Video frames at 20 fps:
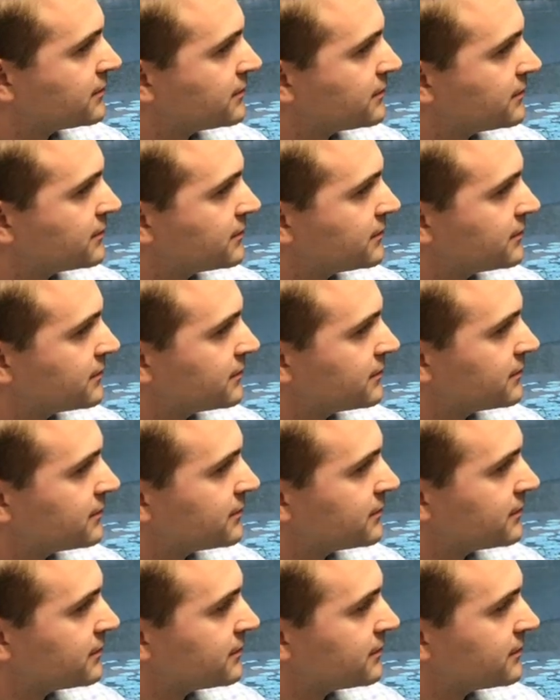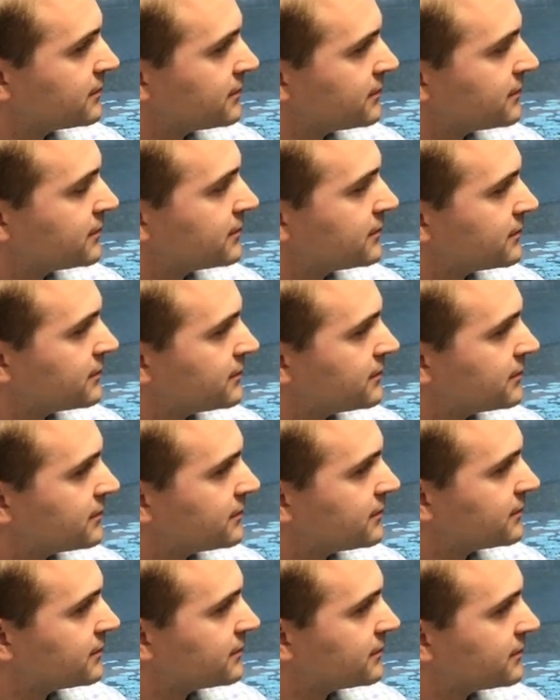
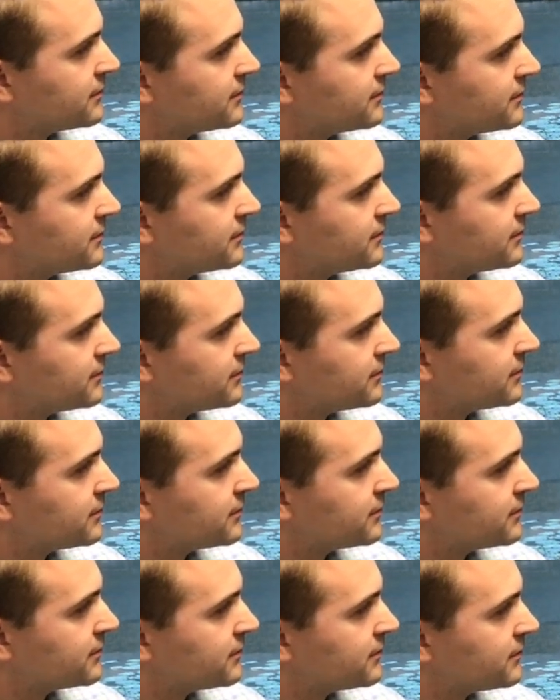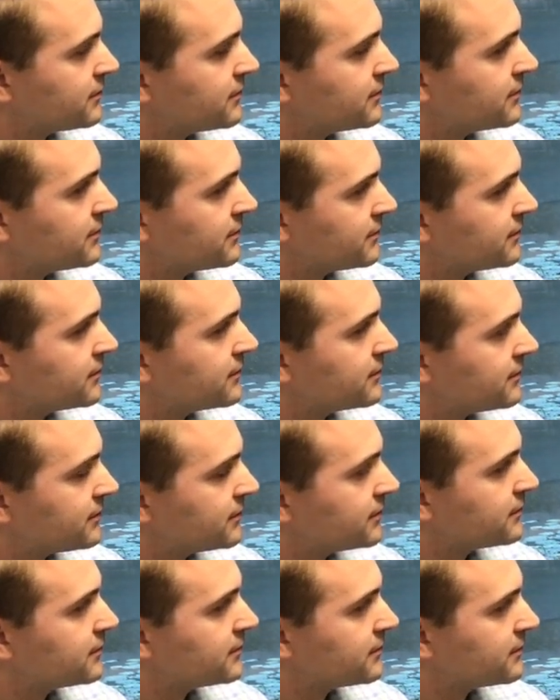
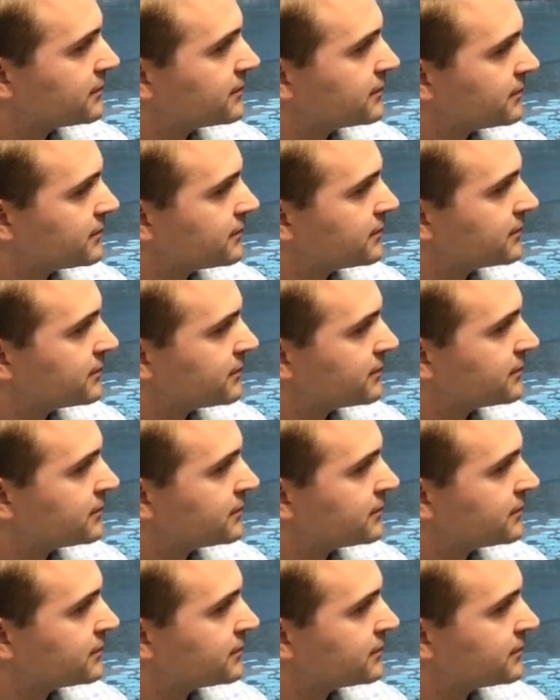(silent)